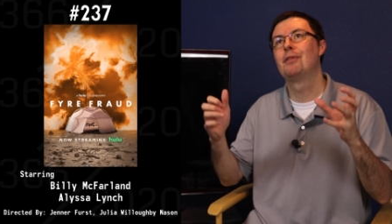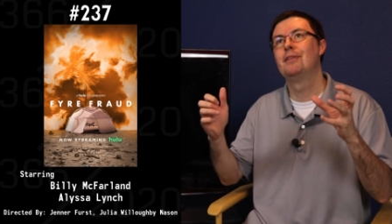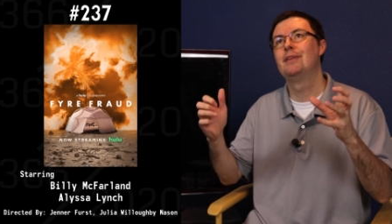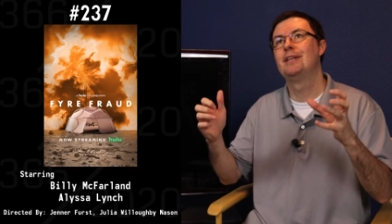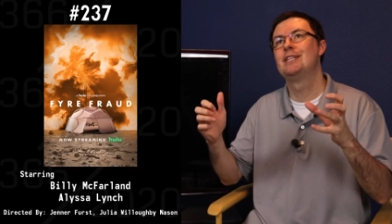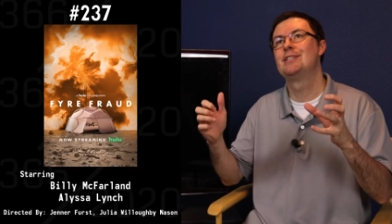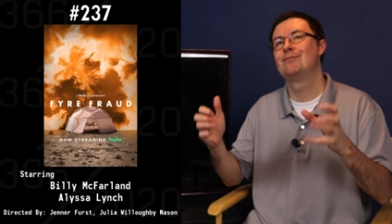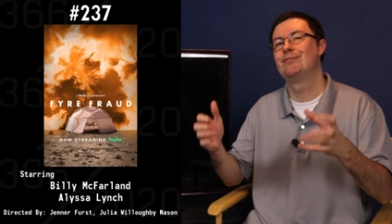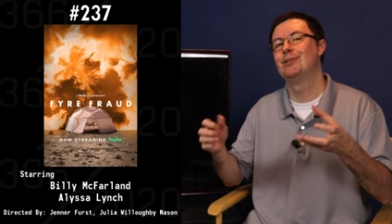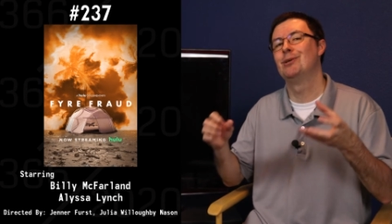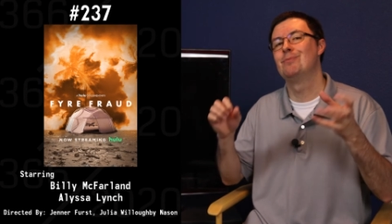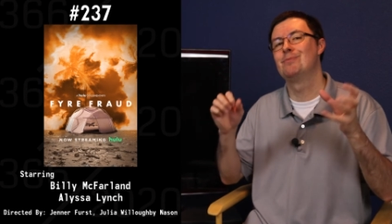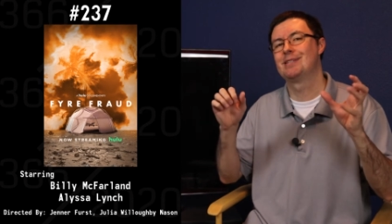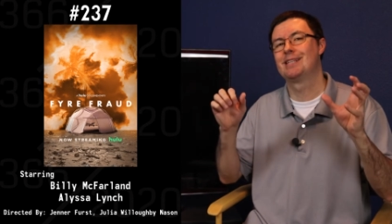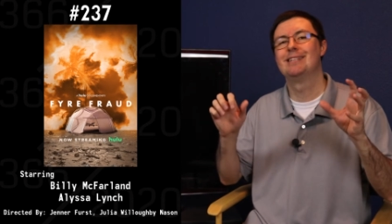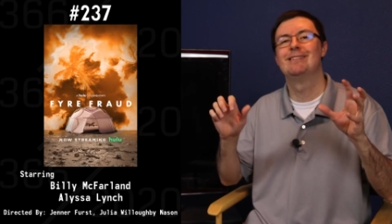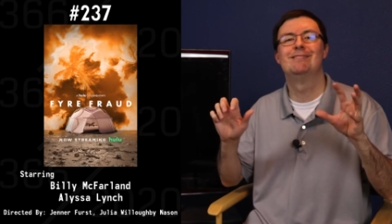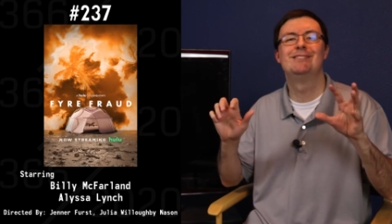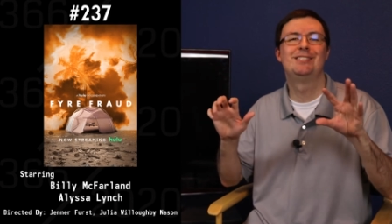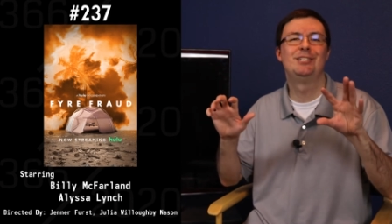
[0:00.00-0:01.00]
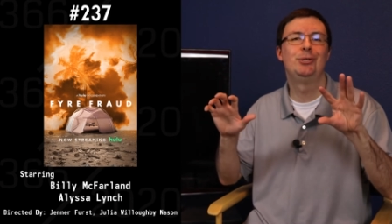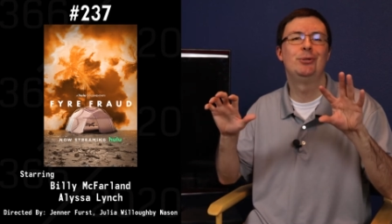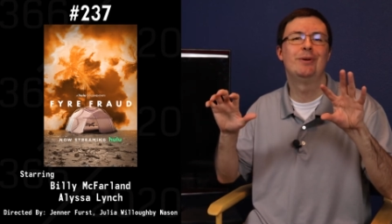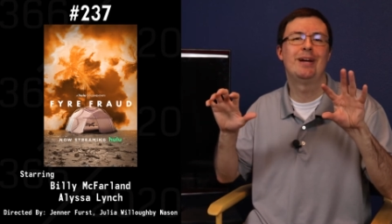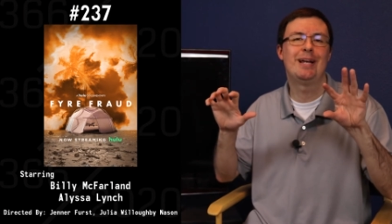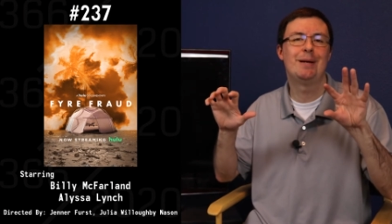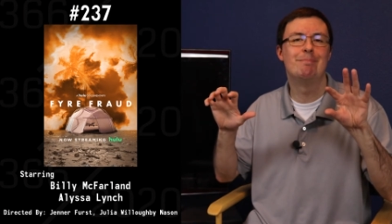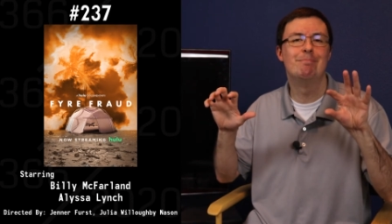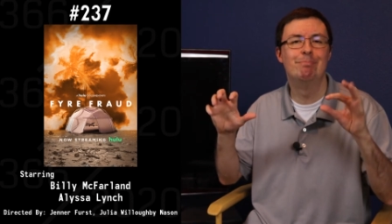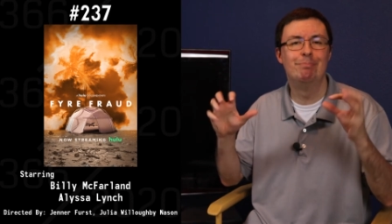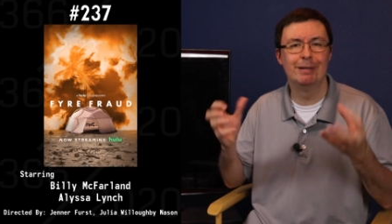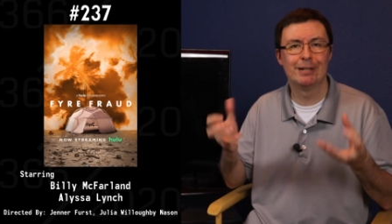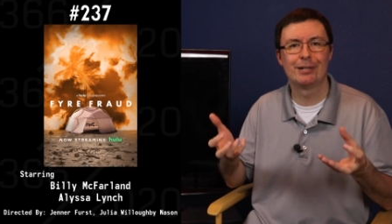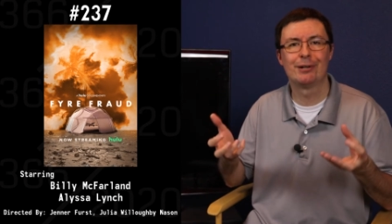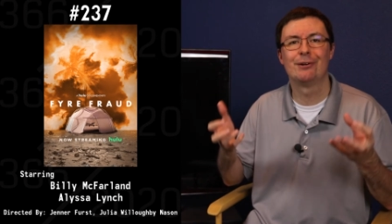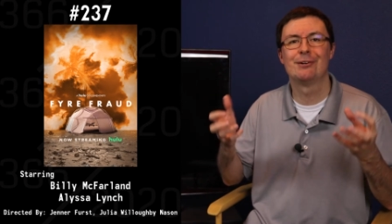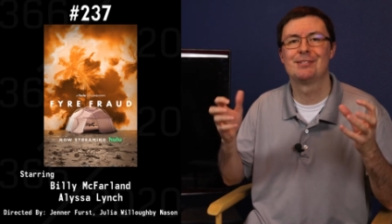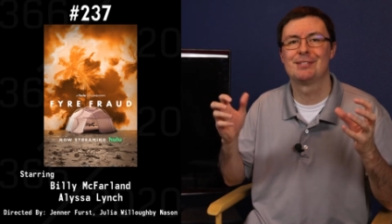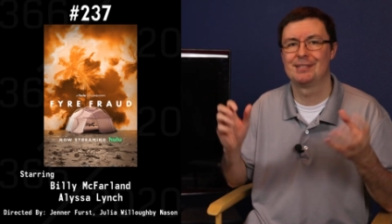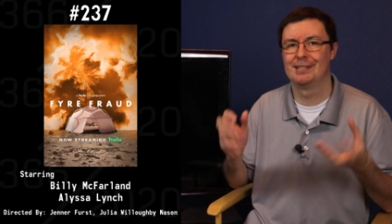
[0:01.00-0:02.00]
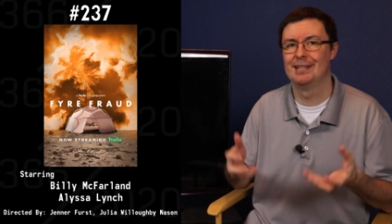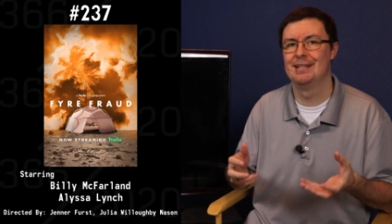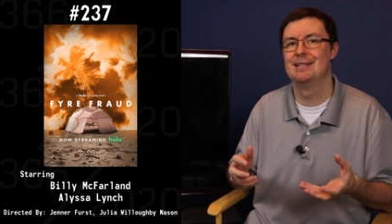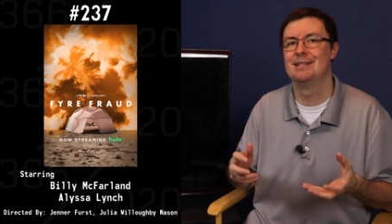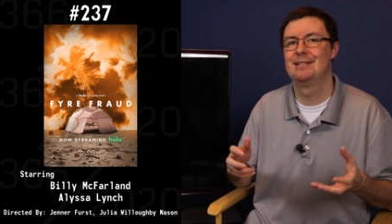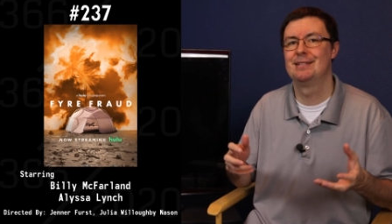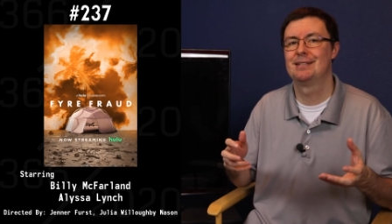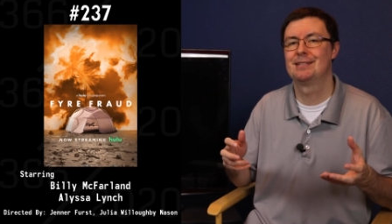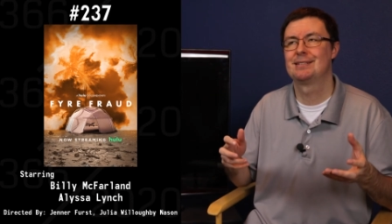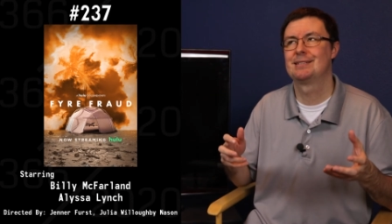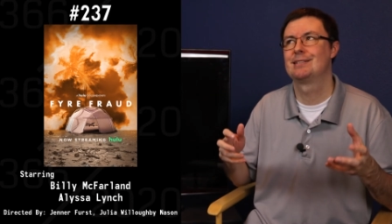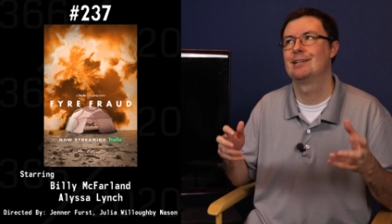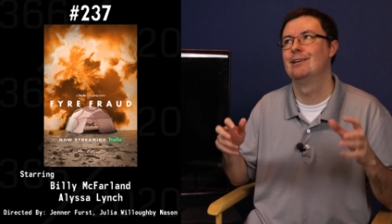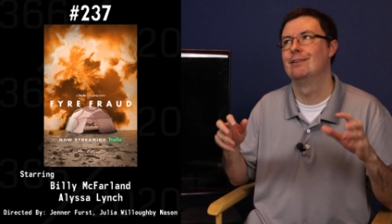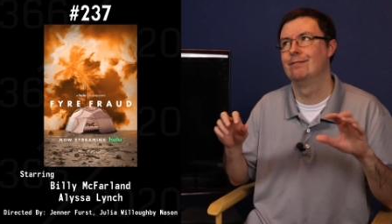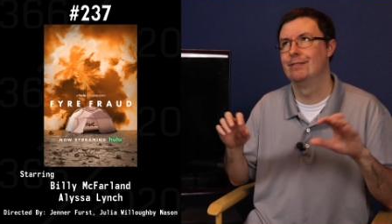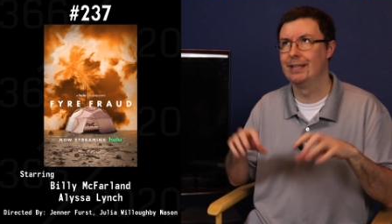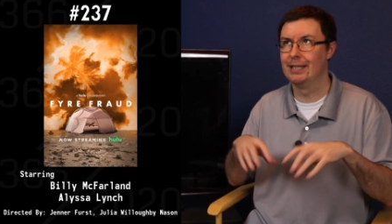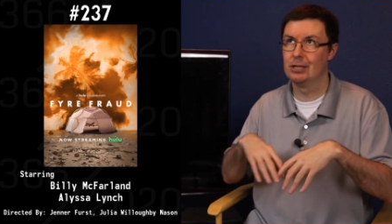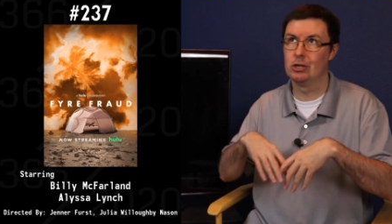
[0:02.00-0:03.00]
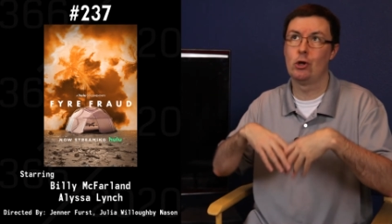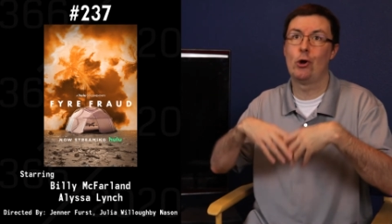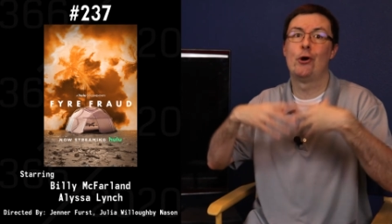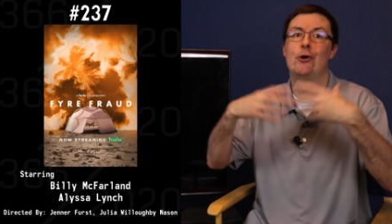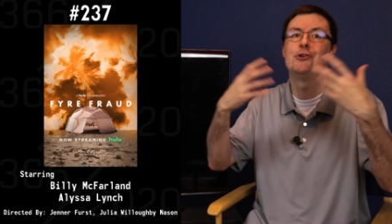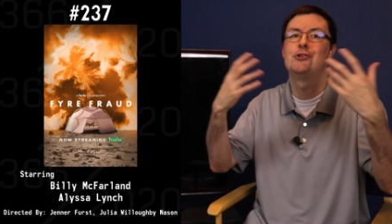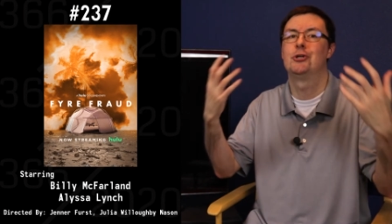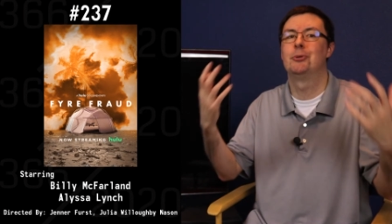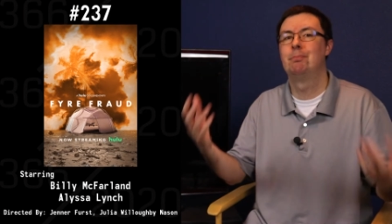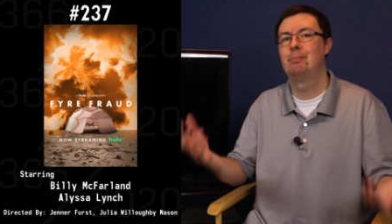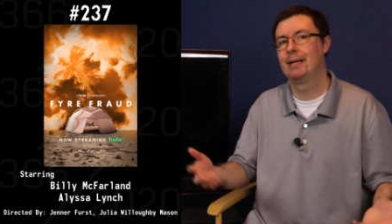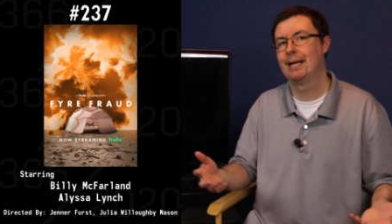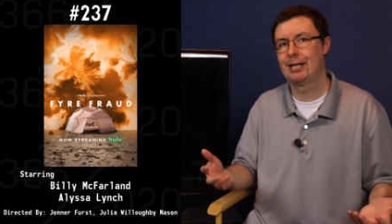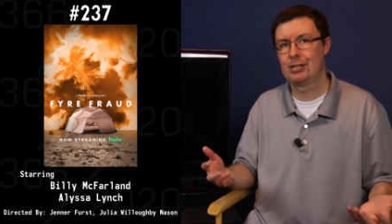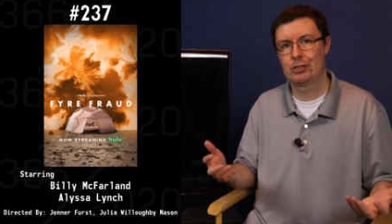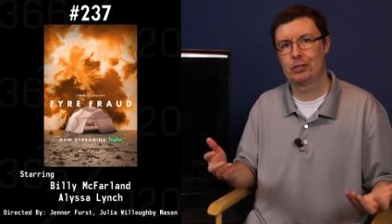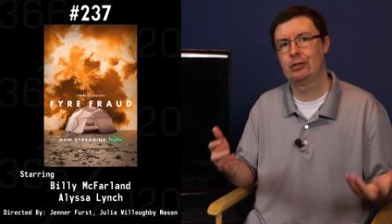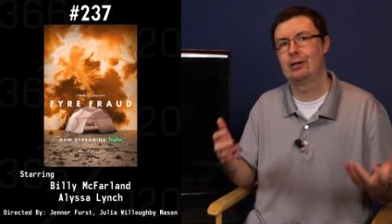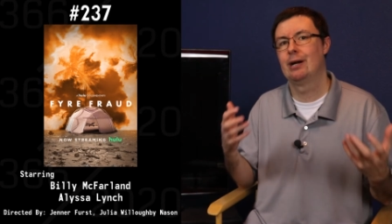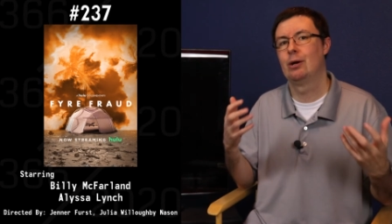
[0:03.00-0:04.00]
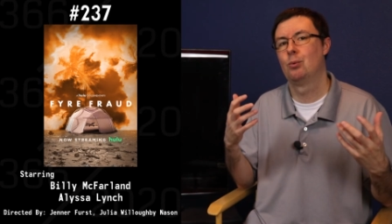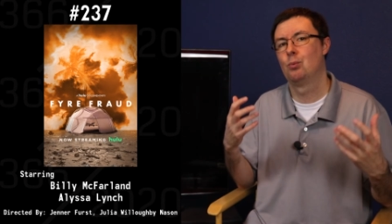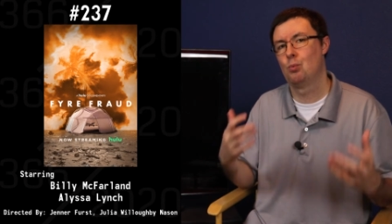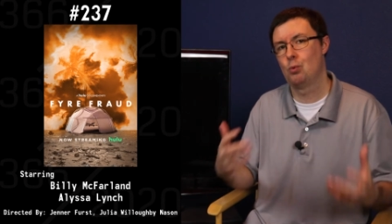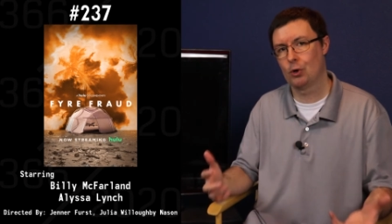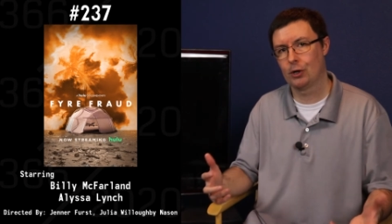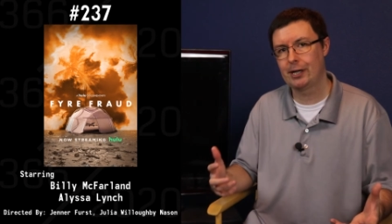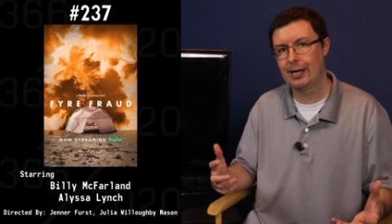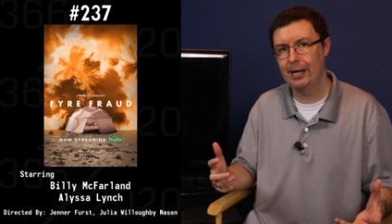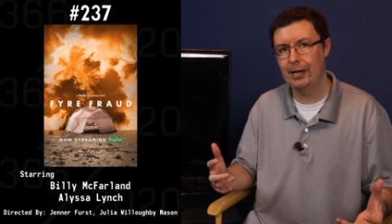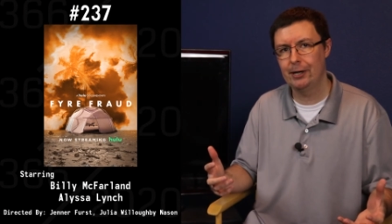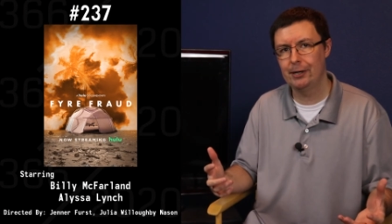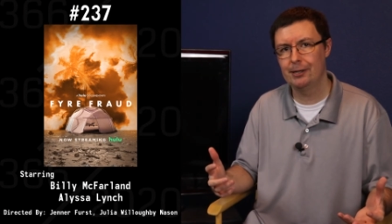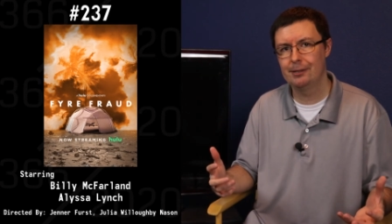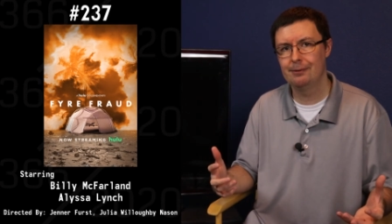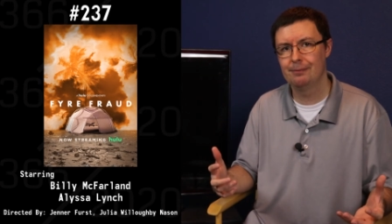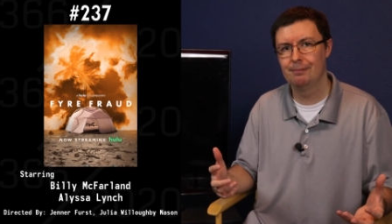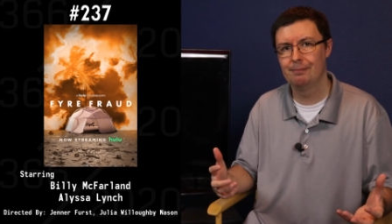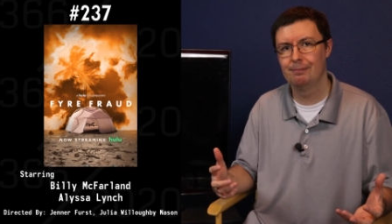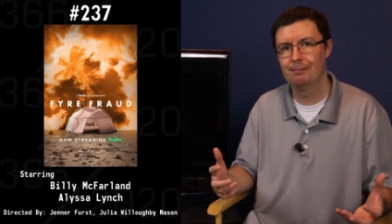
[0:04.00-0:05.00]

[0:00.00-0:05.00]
of these films gives you a bigger sense of the larger picture at work here,